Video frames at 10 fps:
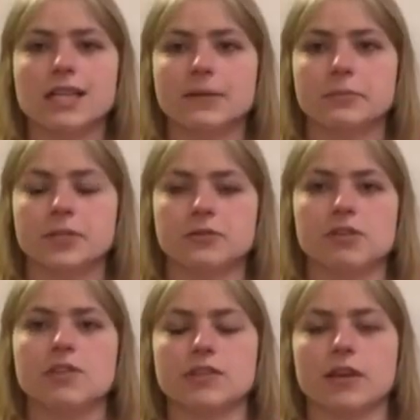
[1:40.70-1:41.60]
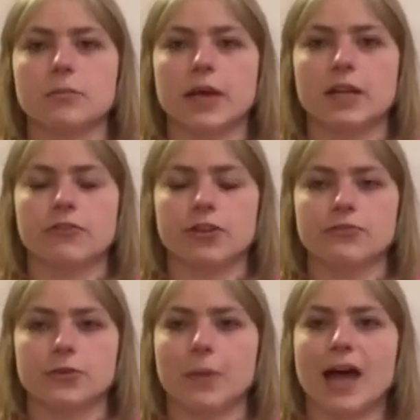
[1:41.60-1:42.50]
amputees can benefit
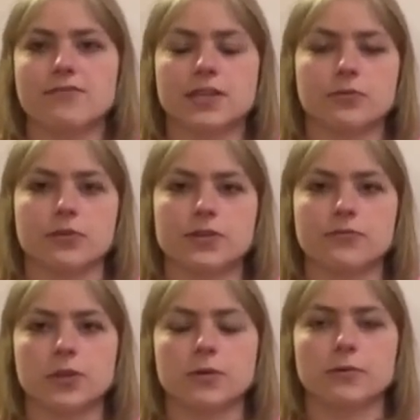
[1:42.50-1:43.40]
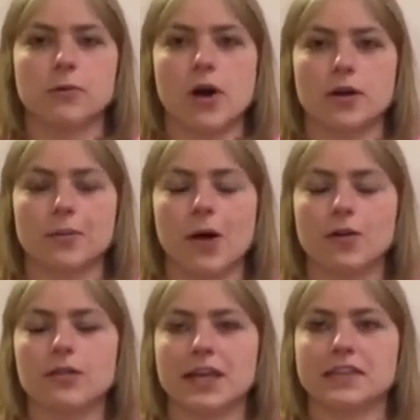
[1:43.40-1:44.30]
from having a refillable water
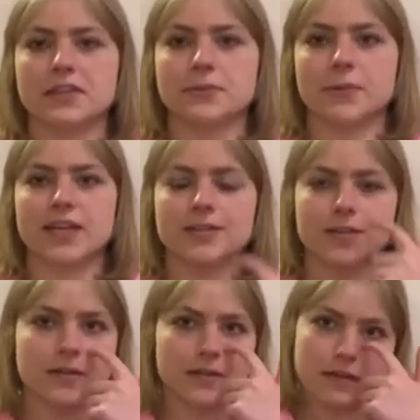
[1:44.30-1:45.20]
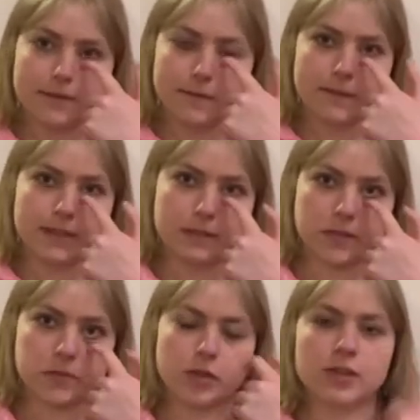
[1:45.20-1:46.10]
bottle like this one. This
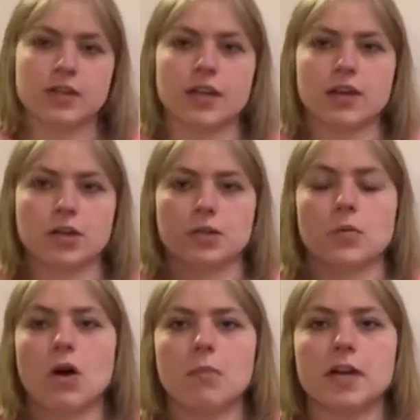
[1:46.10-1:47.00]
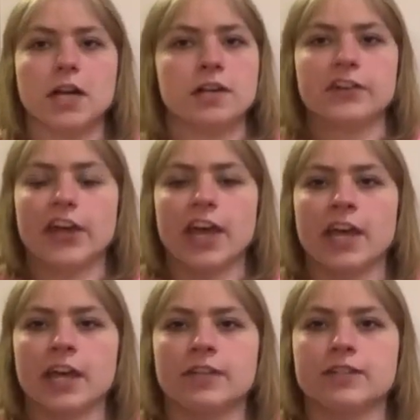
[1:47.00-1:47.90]
is one that I got at Walmart,
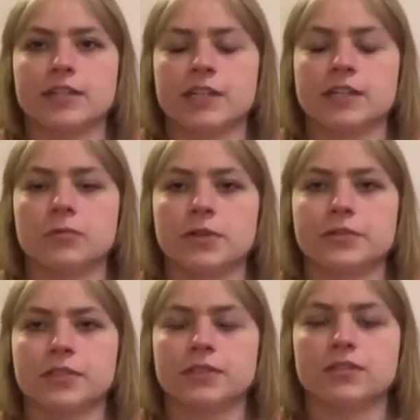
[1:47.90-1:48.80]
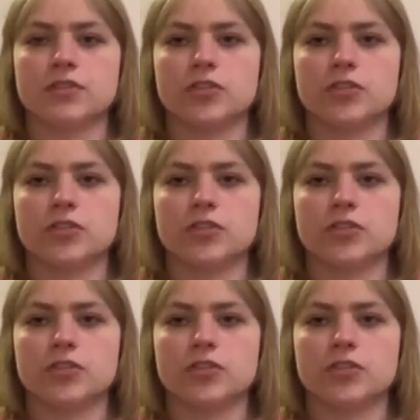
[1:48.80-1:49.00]
and it wasn't